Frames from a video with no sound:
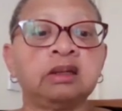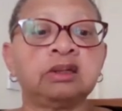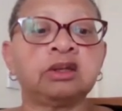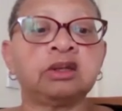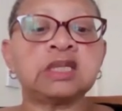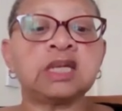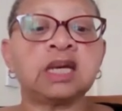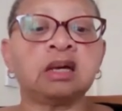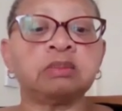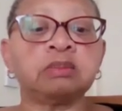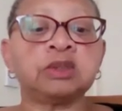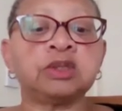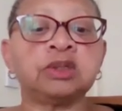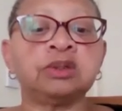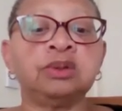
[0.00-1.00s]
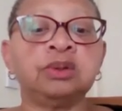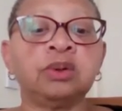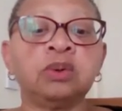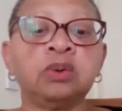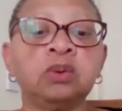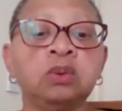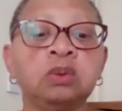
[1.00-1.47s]
And it does help
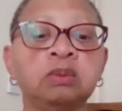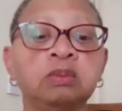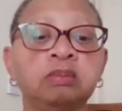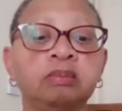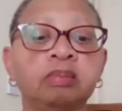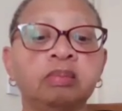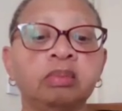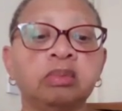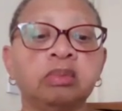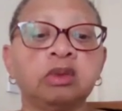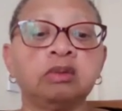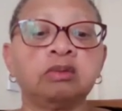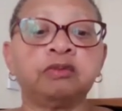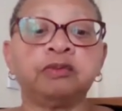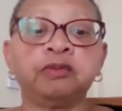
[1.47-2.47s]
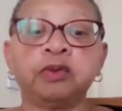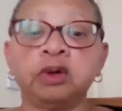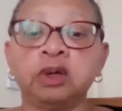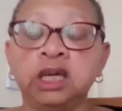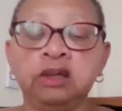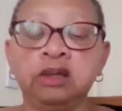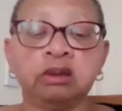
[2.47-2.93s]
to know,
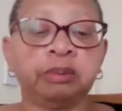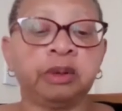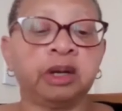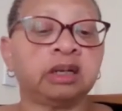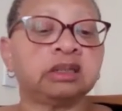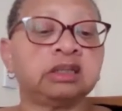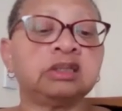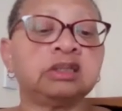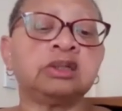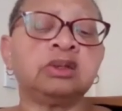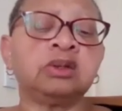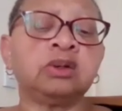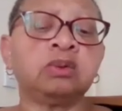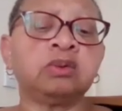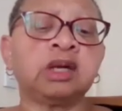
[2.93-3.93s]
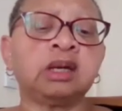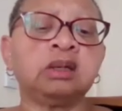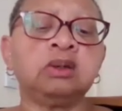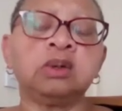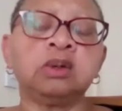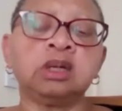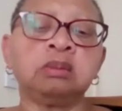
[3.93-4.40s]
for either party to
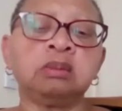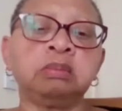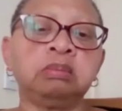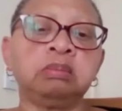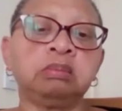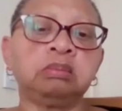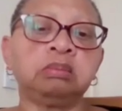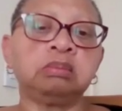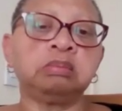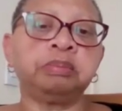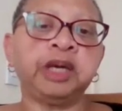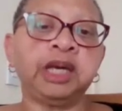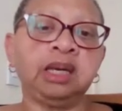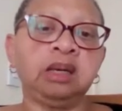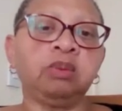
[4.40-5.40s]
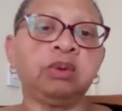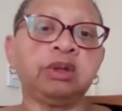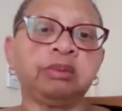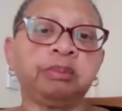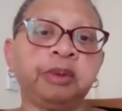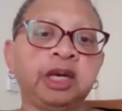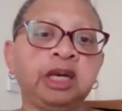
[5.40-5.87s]
know, that you can
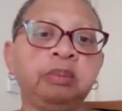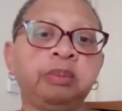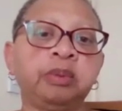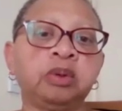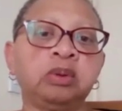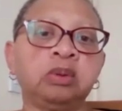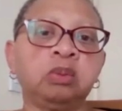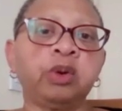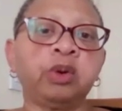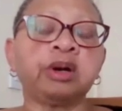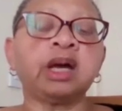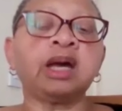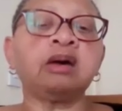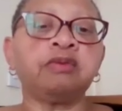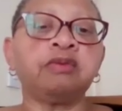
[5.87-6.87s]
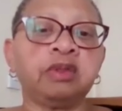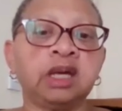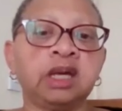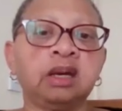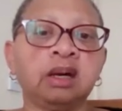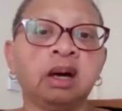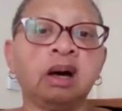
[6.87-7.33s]
be with people
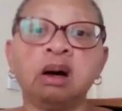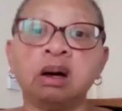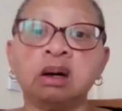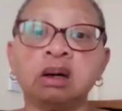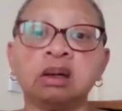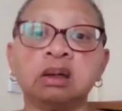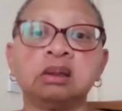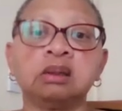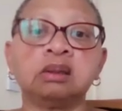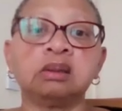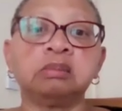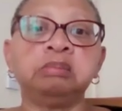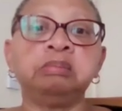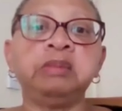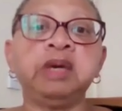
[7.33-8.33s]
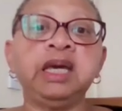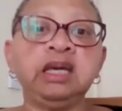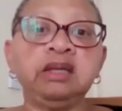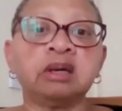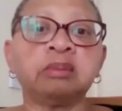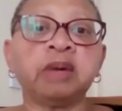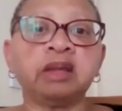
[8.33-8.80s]
wherever they are,
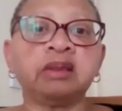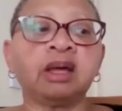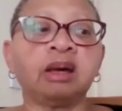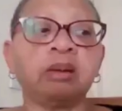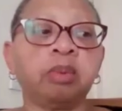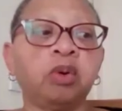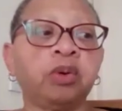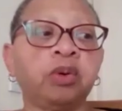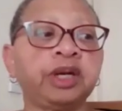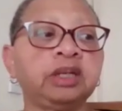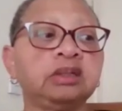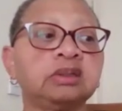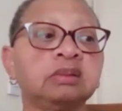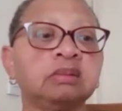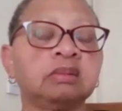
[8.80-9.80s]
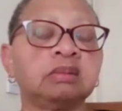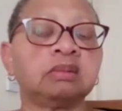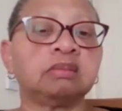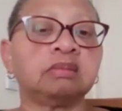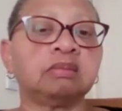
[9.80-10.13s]
meet them at that point,